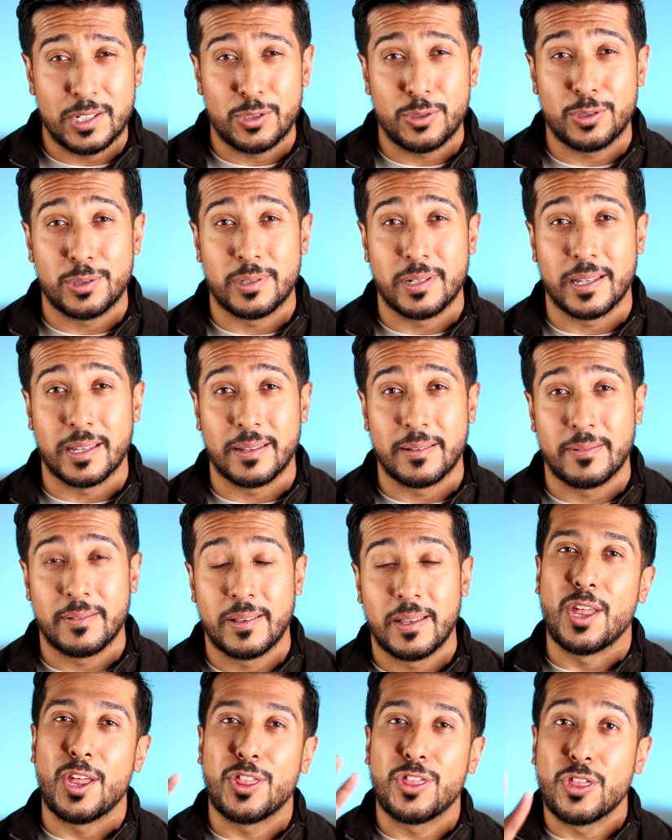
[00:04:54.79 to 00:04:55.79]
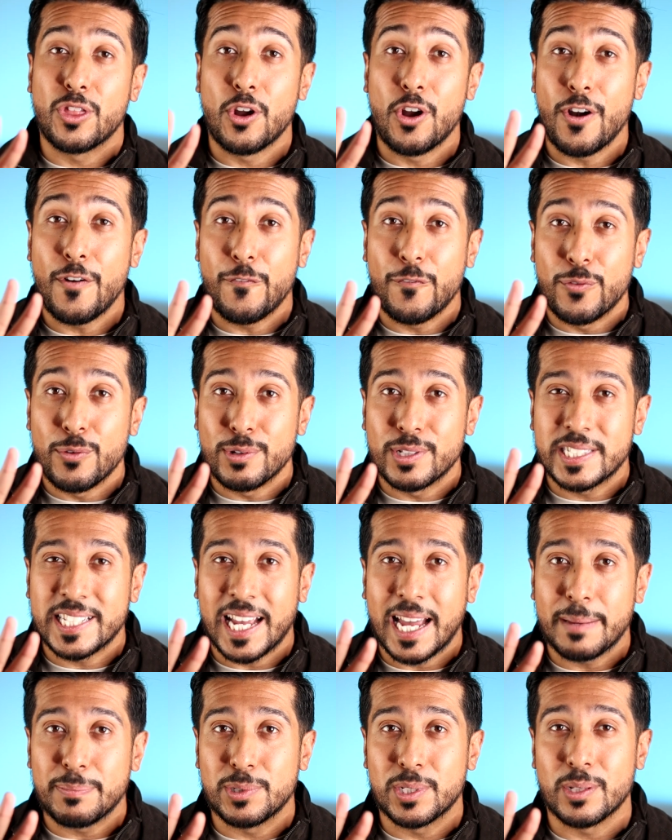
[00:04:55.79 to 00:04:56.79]
interesting. The third food
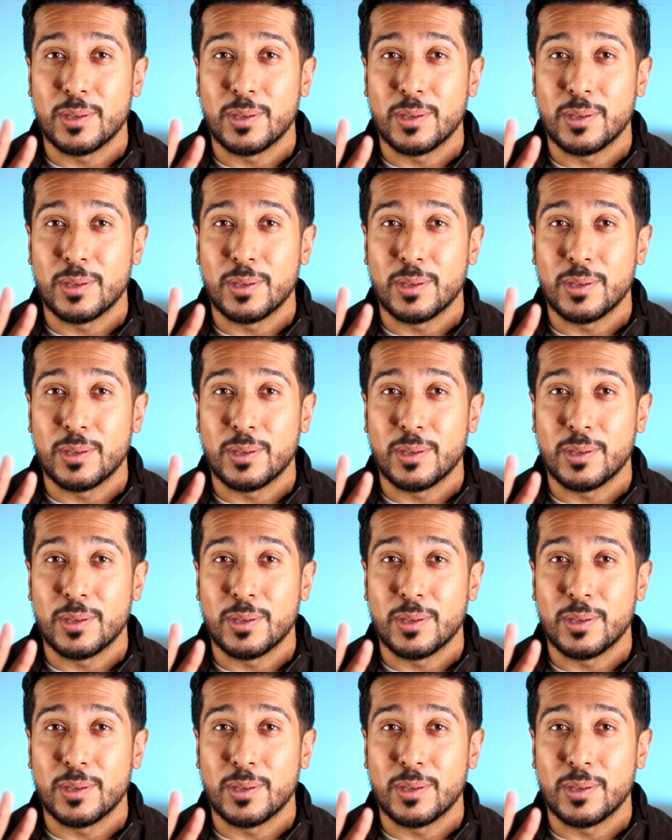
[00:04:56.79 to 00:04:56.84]
type